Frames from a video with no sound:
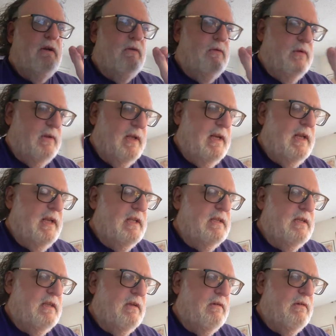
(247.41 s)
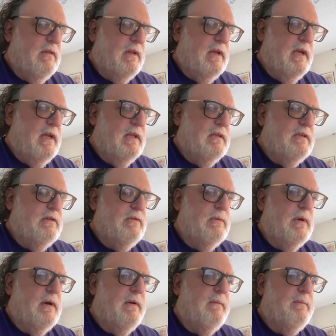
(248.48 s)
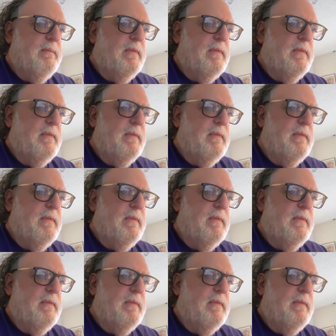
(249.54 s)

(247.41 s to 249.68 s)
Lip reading: leaning into